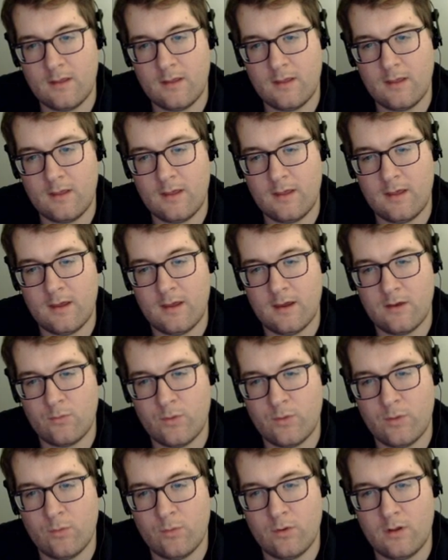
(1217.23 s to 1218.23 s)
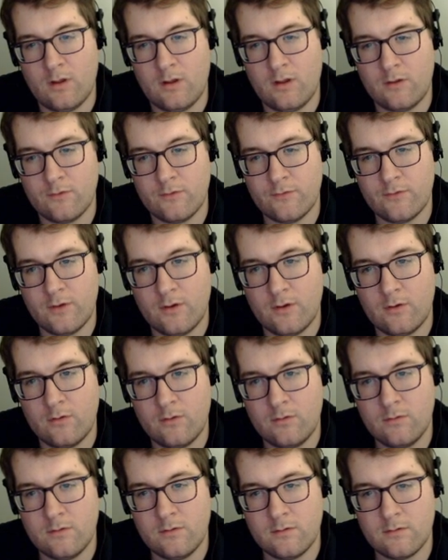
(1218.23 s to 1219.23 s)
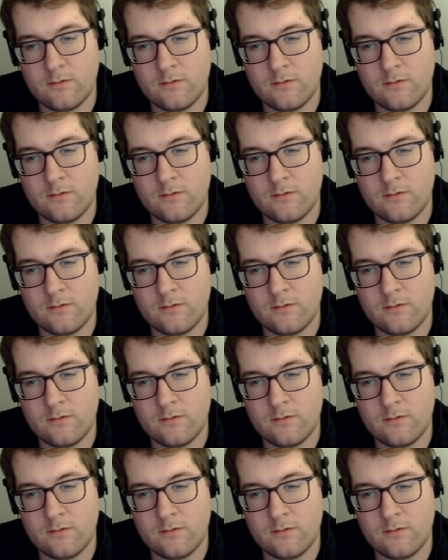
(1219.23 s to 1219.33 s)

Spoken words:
And we will also